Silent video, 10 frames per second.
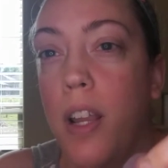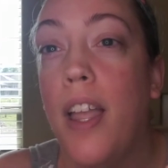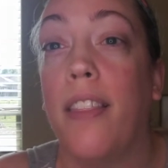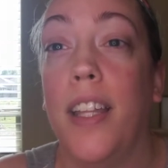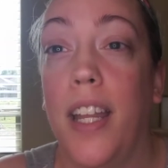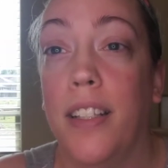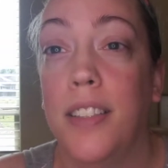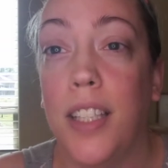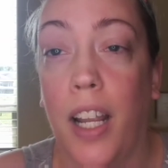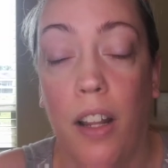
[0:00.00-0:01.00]
at the
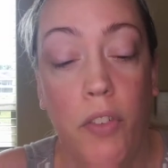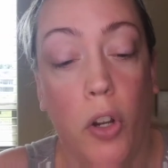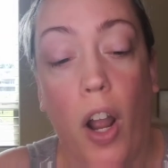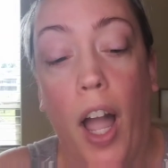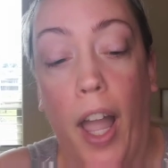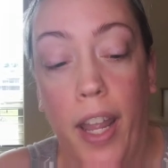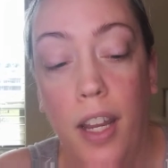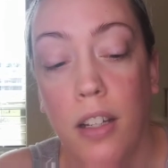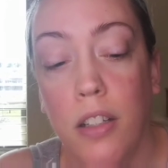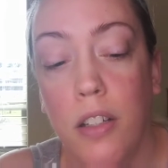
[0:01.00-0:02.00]
inside of your eye.
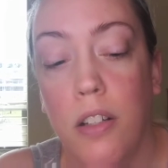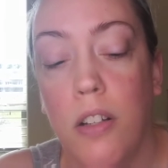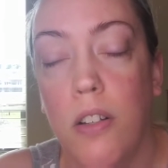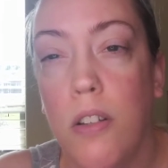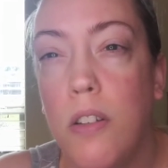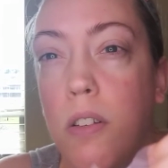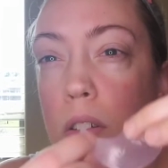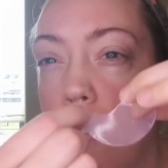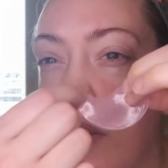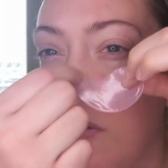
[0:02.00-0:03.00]

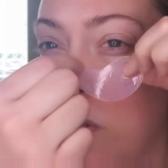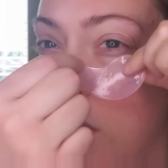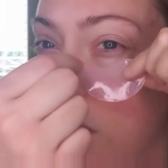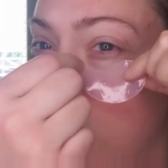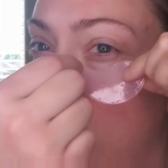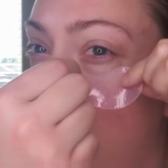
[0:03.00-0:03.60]
Just